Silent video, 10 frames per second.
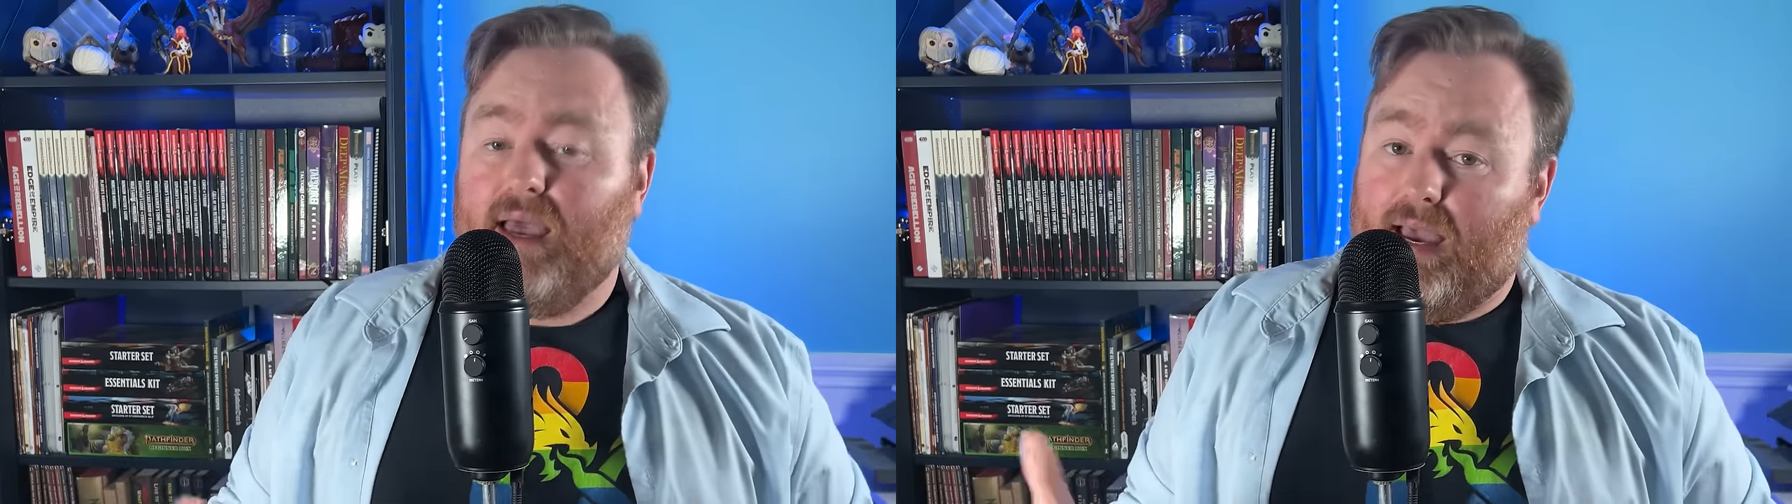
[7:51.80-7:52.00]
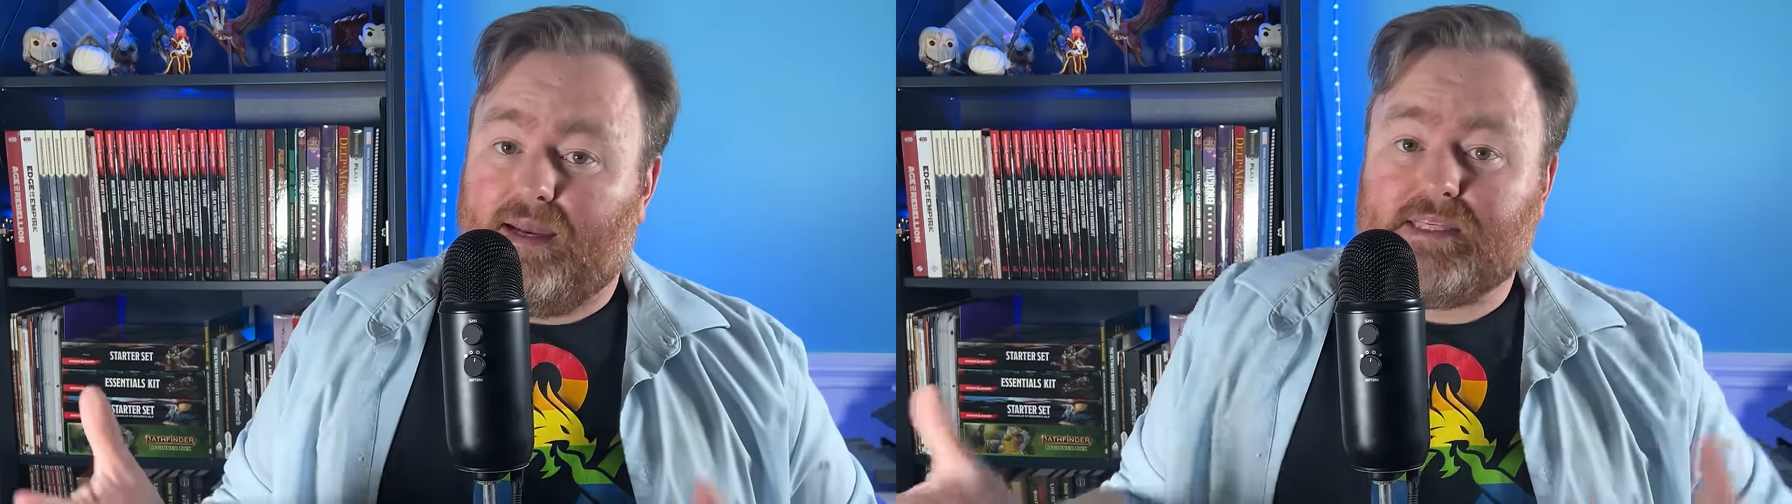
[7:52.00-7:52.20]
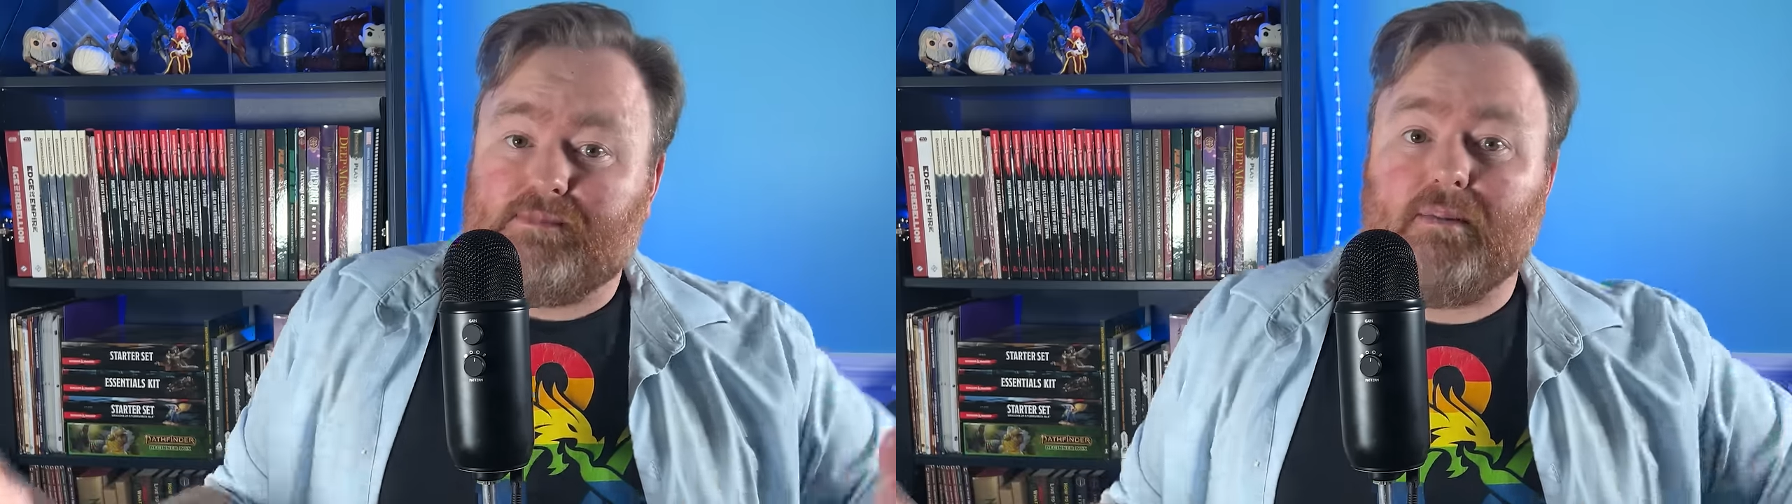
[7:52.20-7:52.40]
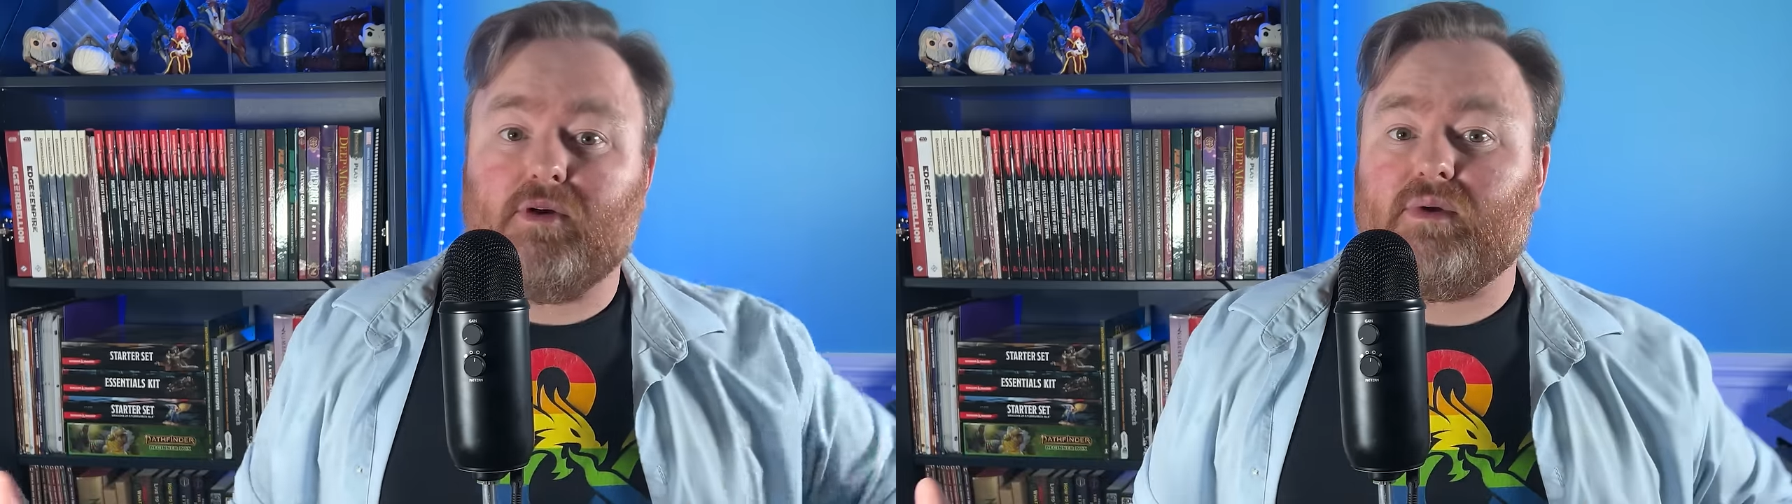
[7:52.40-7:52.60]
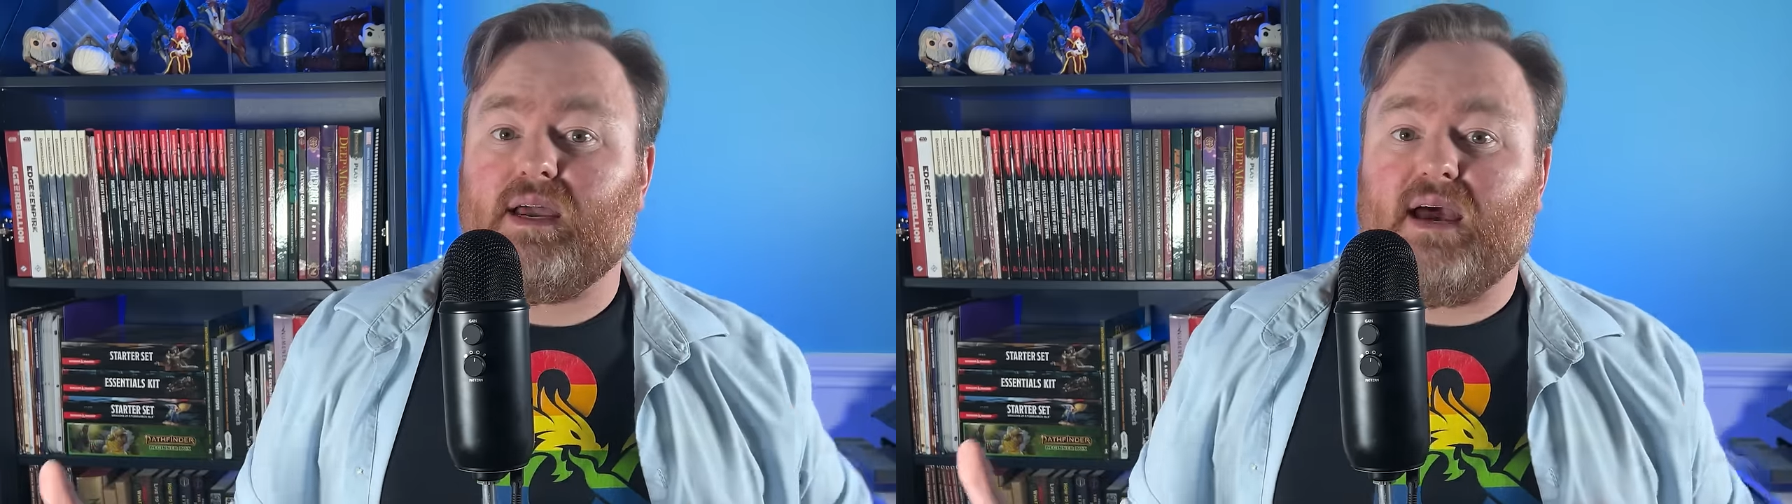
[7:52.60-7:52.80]
and it's a
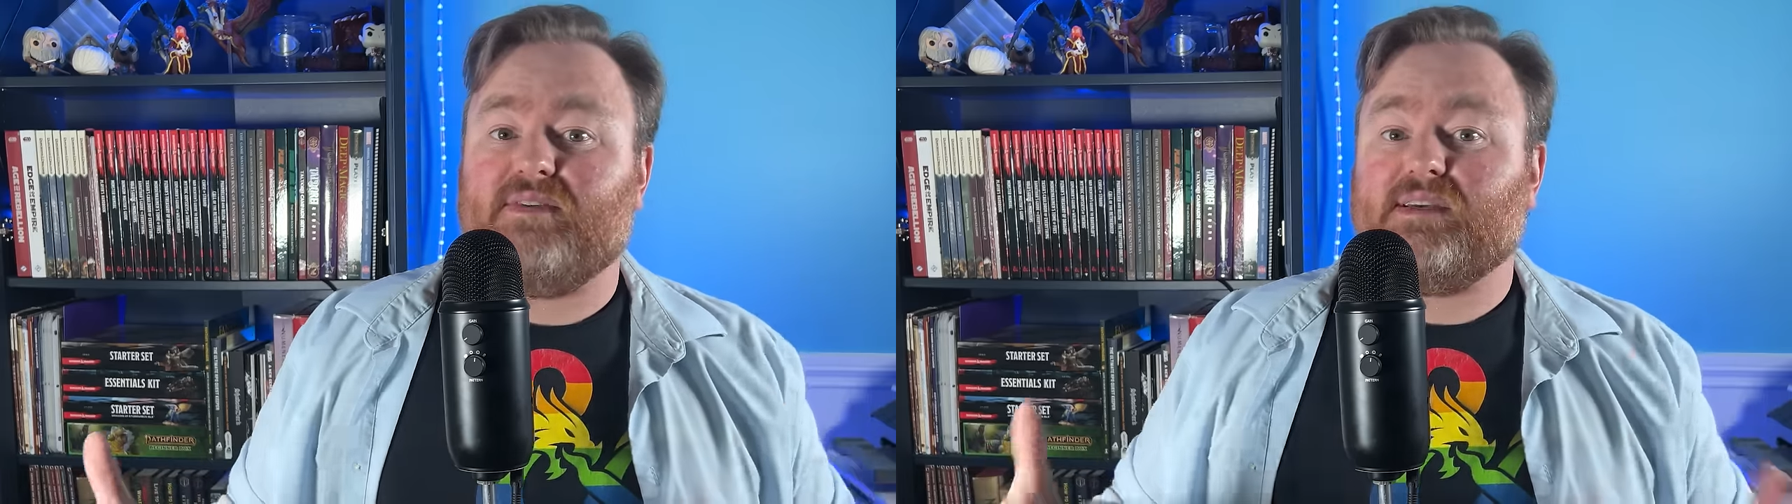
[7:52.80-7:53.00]
bummer when I have an